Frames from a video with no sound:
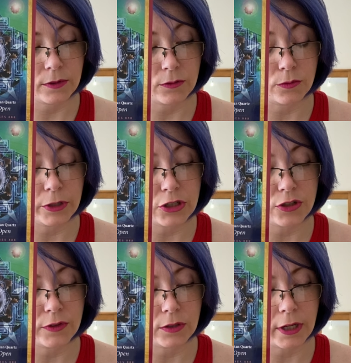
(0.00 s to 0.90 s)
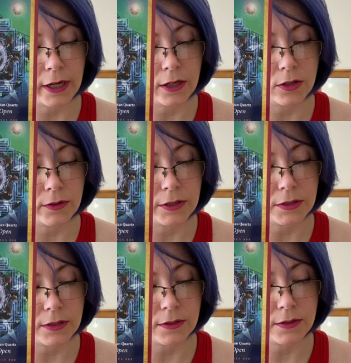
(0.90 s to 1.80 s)
reach of your light
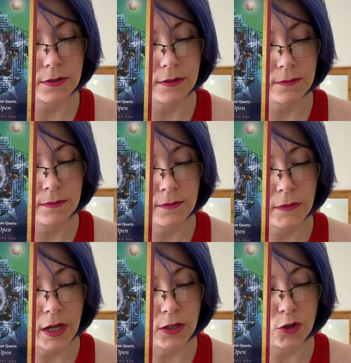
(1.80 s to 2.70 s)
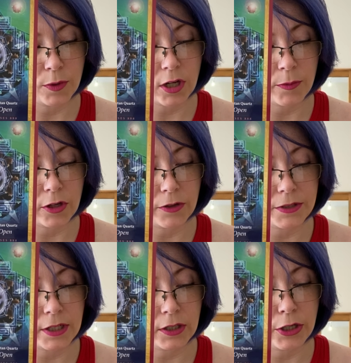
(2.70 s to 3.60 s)
increases, and you become
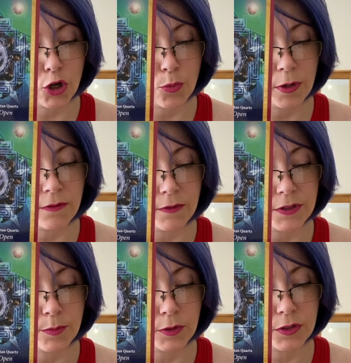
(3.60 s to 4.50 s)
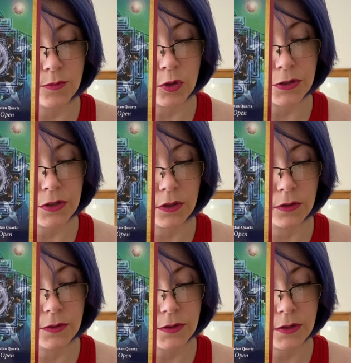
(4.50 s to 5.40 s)
increasingly open and visible to more
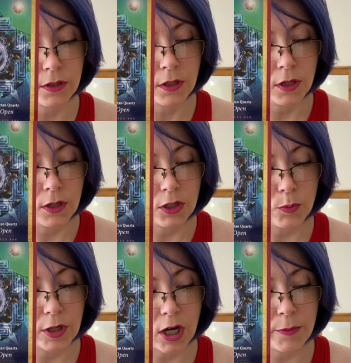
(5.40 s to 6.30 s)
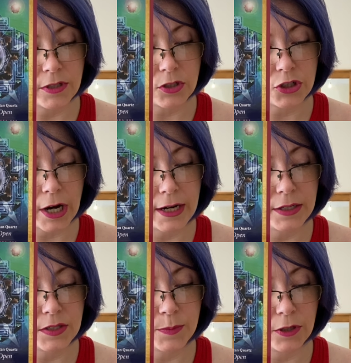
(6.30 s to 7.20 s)
souls. You become as a shining
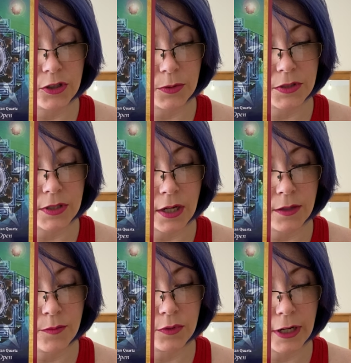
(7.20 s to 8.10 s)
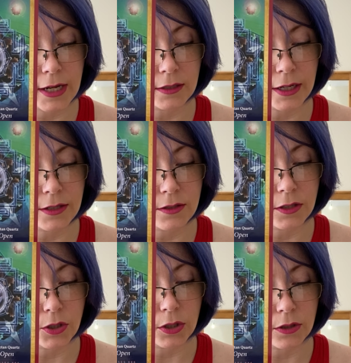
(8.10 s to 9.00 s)
spiritual sun, bringing light to
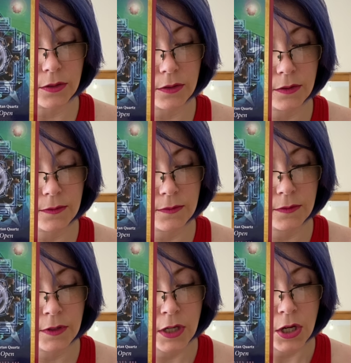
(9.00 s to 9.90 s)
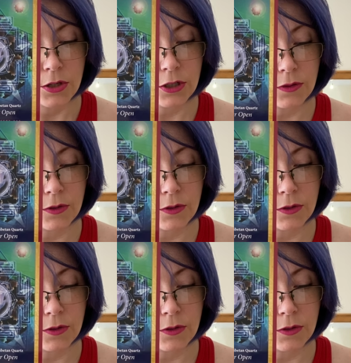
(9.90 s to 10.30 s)
the earth. Do you